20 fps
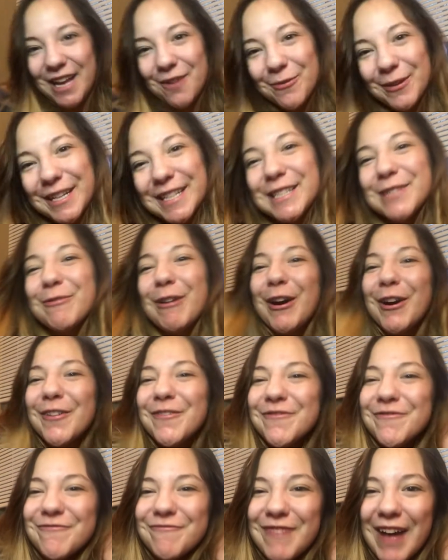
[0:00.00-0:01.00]
queens,
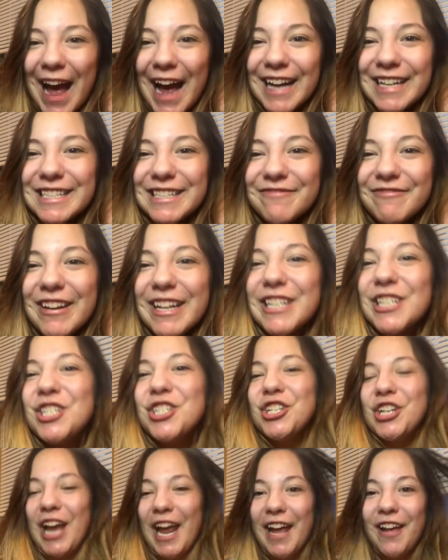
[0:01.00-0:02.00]
welcome back to my
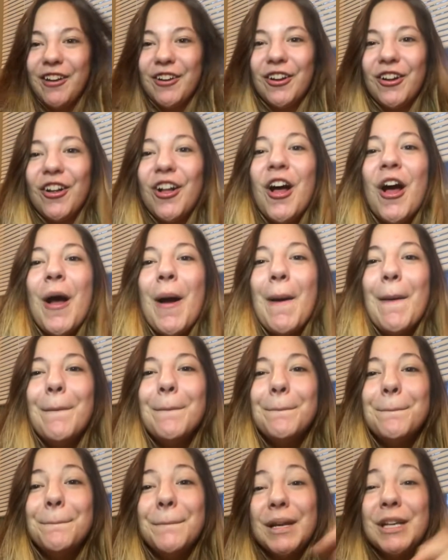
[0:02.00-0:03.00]
channel.
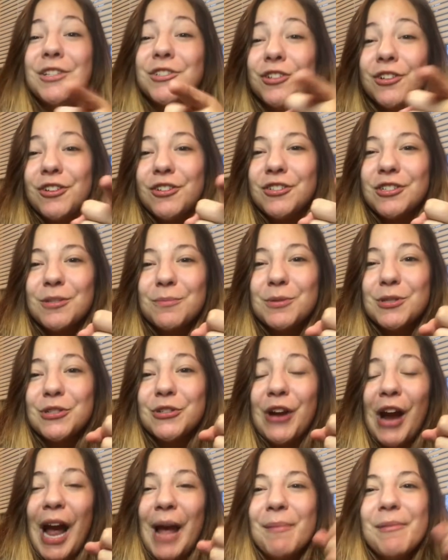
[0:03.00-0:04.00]
Be sure to
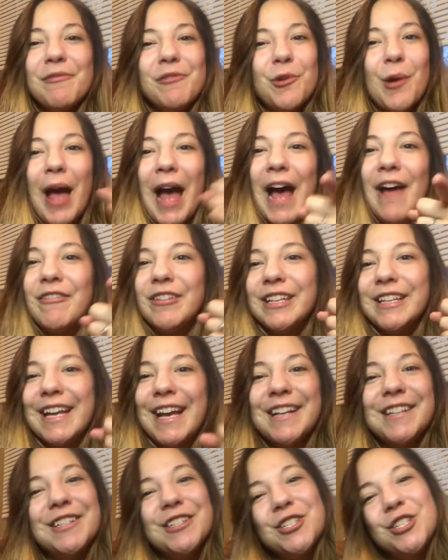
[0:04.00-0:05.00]
subscribe if you haven't
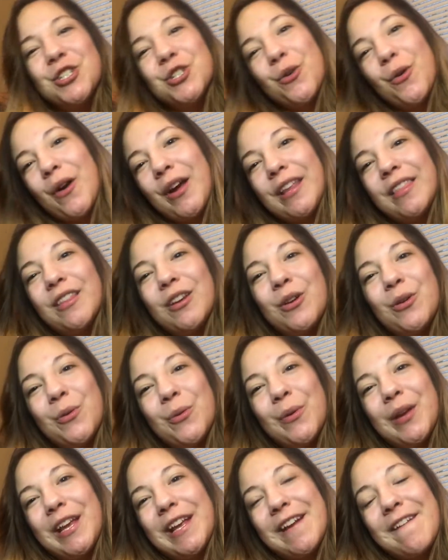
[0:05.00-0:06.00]
yet to join the
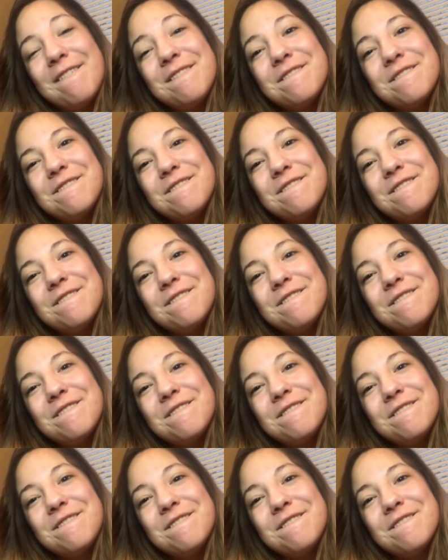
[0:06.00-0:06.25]
queen